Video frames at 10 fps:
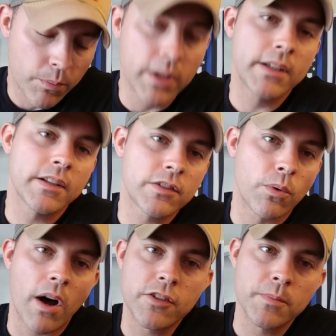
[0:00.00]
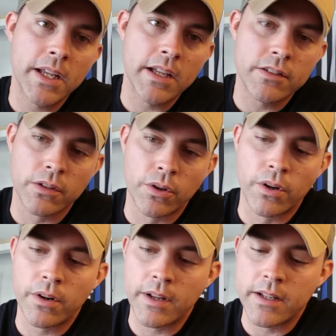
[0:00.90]
willingness to watch me and to
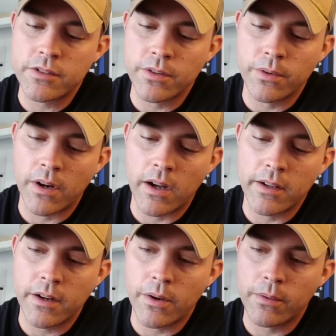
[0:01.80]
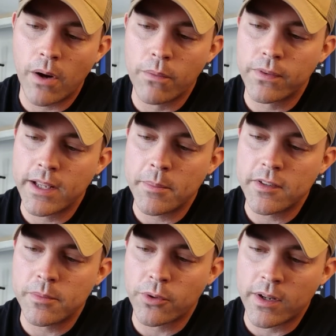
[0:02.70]
learn and to, you know, hopefully give
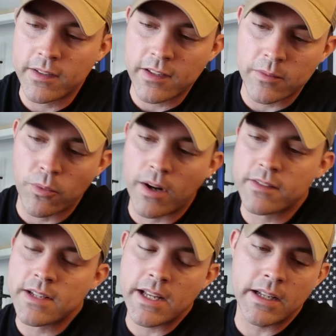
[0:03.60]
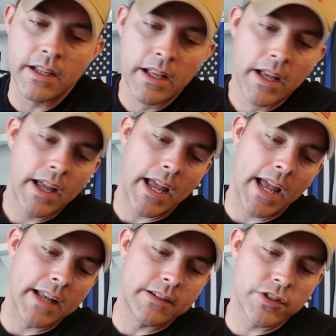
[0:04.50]
me some criticism where it's needed.
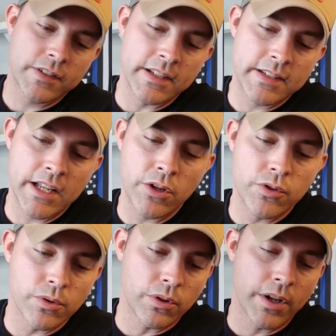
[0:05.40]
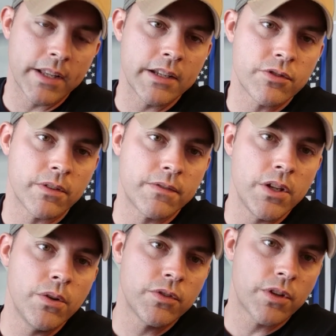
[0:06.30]
And just continue to look at these
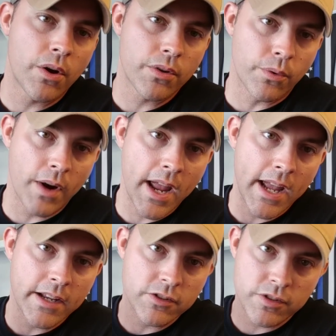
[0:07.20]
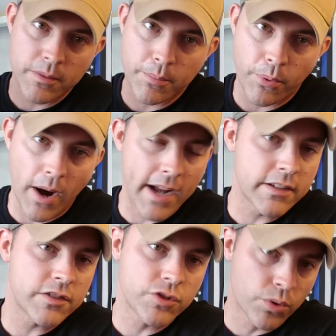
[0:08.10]
reviews, go to the range,
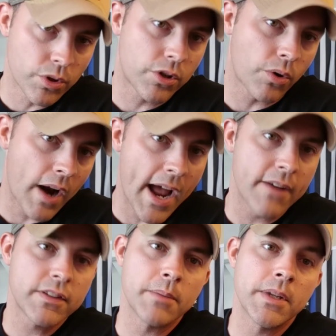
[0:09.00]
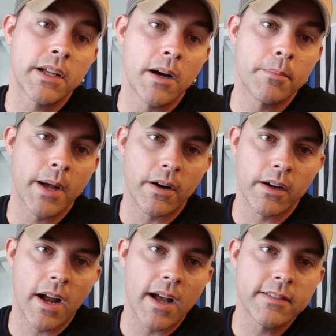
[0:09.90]
practice your craft, and become
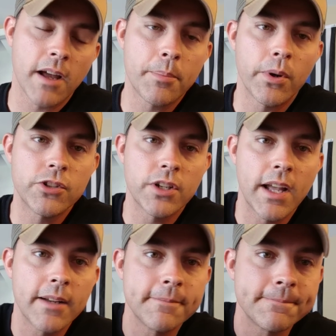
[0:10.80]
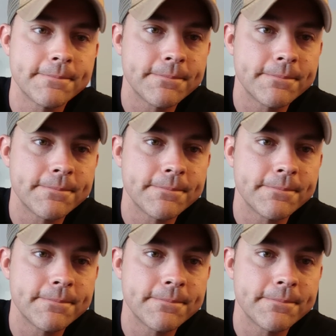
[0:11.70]
better, guys. I appreciate it.